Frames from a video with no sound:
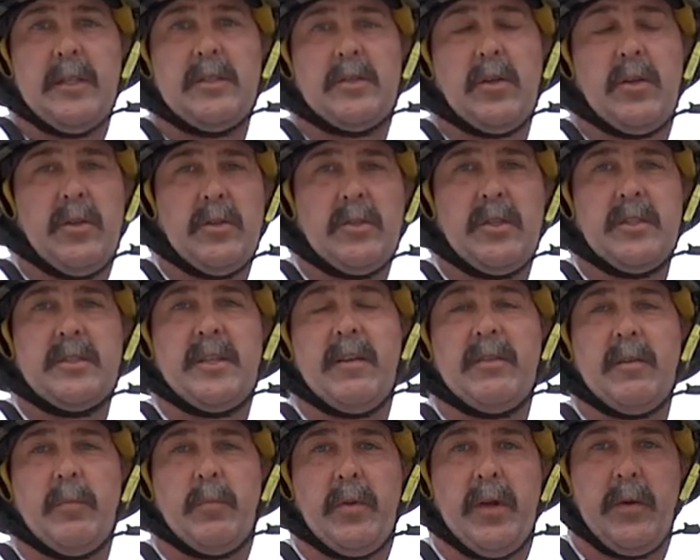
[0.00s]
So you'll just
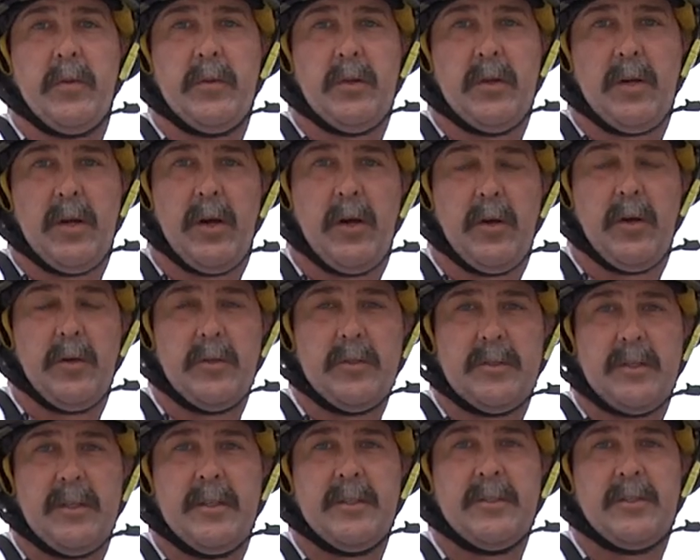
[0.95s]
have to play with your
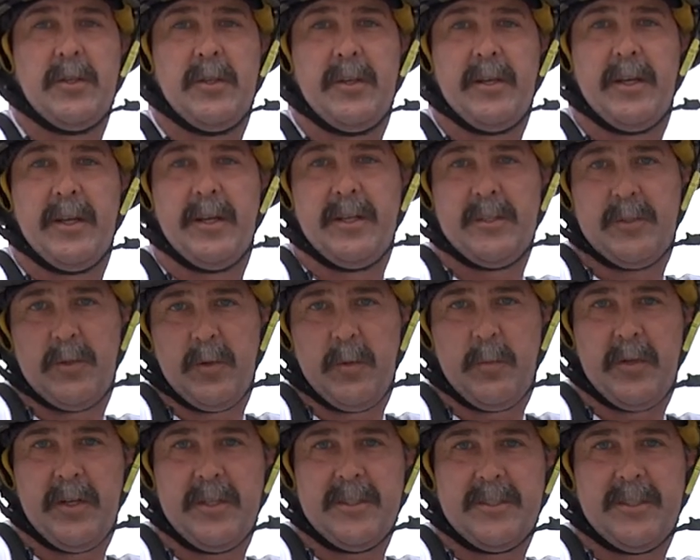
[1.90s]
hose until you get it to a
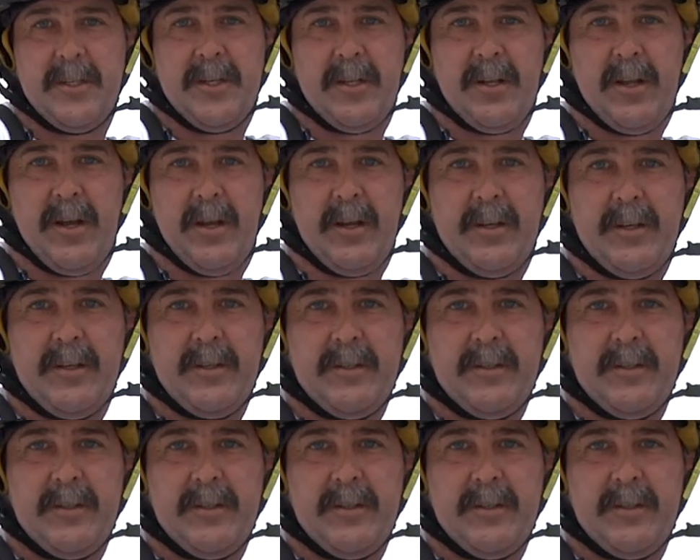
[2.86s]
place that you like.